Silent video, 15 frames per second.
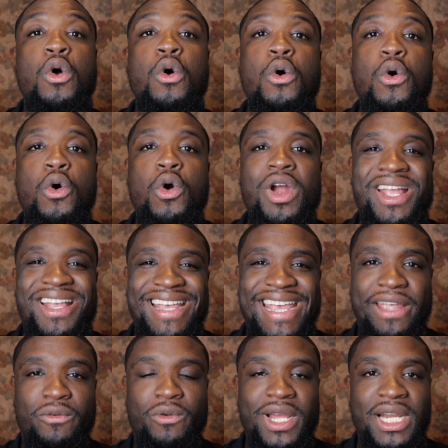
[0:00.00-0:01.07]
or
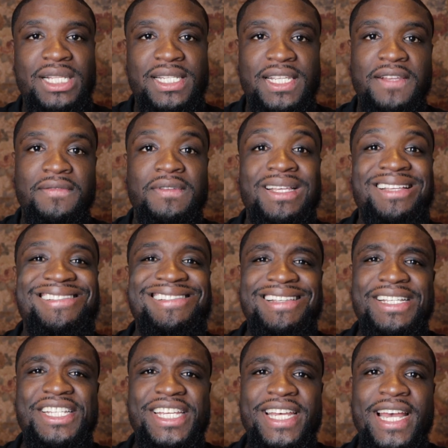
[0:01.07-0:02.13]
a relative
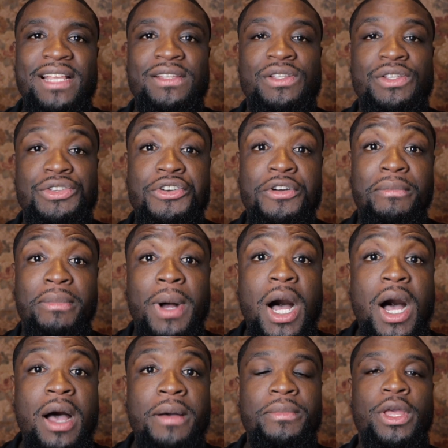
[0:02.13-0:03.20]
such as your
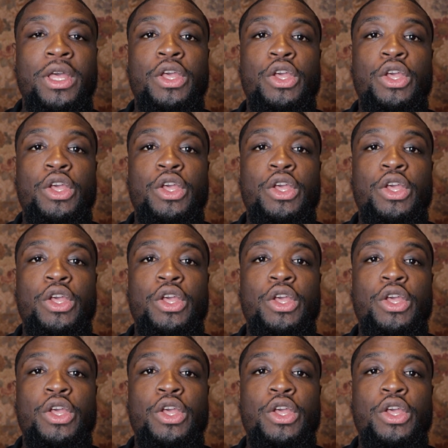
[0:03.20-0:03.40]
mom,